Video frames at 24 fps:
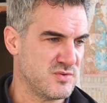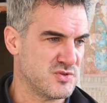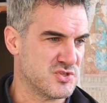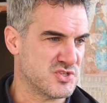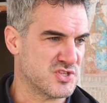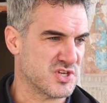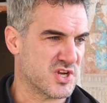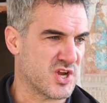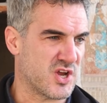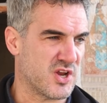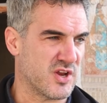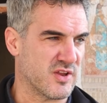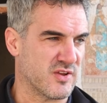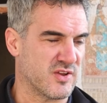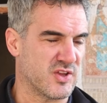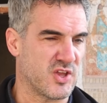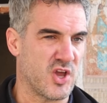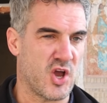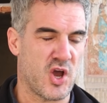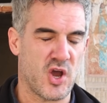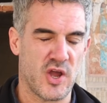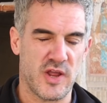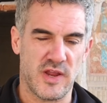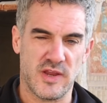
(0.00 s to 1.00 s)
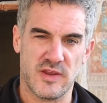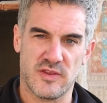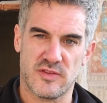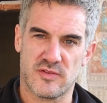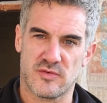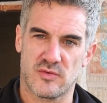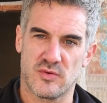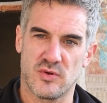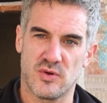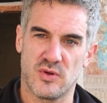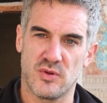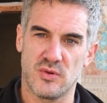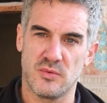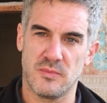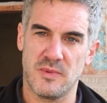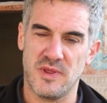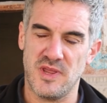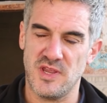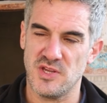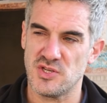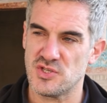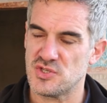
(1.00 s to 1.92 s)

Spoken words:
just to kind of guide through me